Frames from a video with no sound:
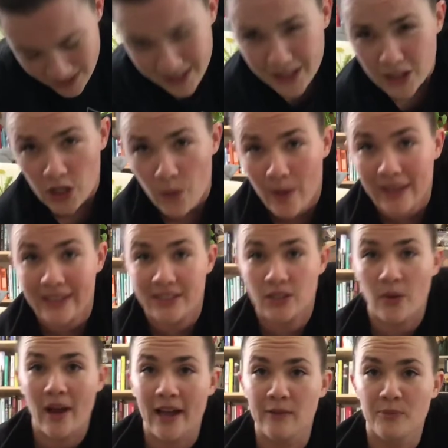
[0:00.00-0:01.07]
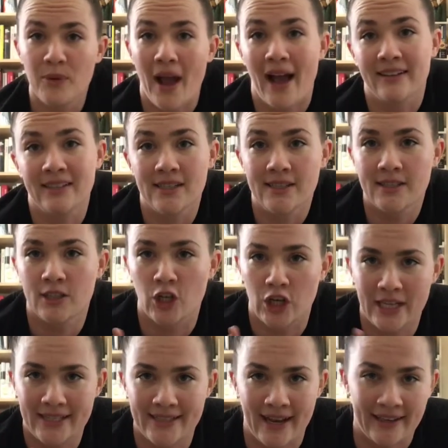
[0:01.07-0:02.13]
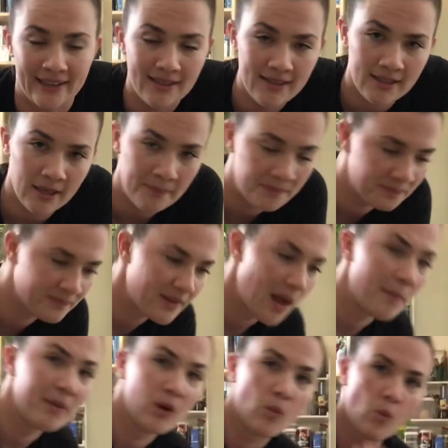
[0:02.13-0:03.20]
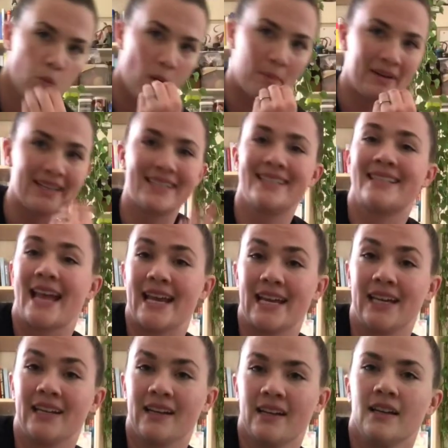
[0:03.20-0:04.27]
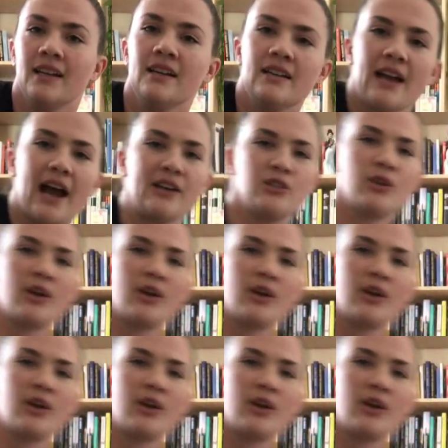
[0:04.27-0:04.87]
you know what, let's go ahead and practice 30 seconds. I'm gonna say it as you